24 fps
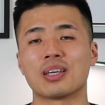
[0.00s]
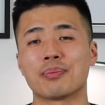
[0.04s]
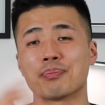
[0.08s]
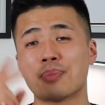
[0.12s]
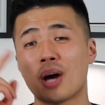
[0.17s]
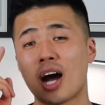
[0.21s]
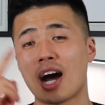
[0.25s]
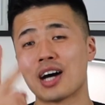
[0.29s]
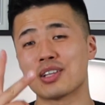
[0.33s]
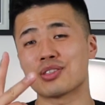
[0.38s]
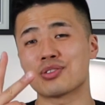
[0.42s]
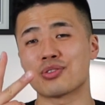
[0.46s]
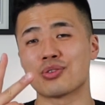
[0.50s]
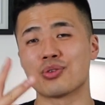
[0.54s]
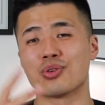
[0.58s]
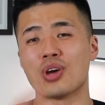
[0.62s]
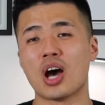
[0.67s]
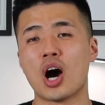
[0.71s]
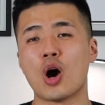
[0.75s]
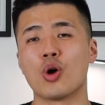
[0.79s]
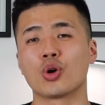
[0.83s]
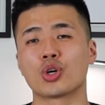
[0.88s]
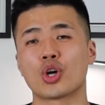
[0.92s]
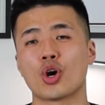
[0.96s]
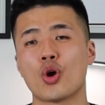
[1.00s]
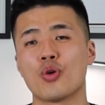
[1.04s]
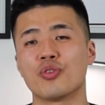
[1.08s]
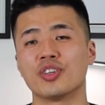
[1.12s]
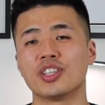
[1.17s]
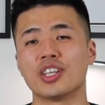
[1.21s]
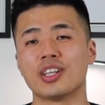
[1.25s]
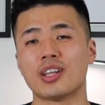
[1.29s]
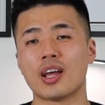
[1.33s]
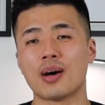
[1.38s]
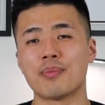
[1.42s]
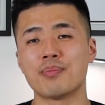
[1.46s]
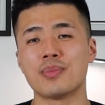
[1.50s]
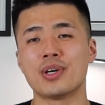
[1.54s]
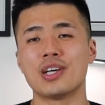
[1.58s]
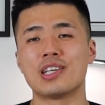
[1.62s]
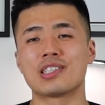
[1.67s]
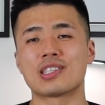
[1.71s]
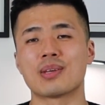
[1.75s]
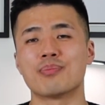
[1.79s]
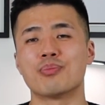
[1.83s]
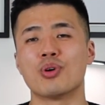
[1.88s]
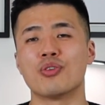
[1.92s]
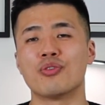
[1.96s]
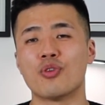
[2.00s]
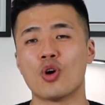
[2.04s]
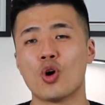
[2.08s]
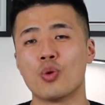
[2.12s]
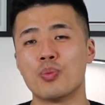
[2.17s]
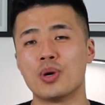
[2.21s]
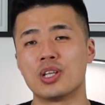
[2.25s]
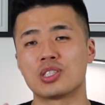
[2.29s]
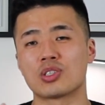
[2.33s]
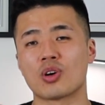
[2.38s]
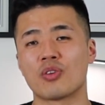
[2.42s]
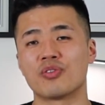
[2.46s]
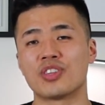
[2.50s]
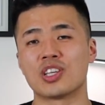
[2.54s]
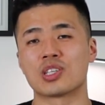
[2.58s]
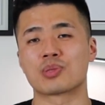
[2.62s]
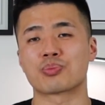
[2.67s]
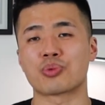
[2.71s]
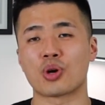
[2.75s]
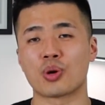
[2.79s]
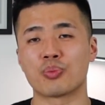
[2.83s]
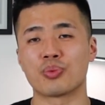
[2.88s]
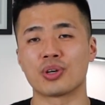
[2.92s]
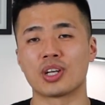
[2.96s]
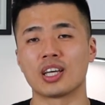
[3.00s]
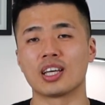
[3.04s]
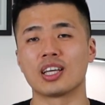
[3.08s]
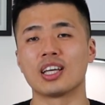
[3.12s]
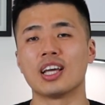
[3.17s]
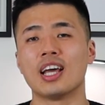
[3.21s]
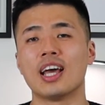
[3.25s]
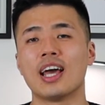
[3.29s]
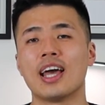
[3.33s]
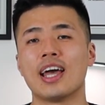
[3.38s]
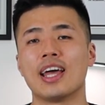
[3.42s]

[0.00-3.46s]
In part 2, I'll go over the numbers and performance of this property,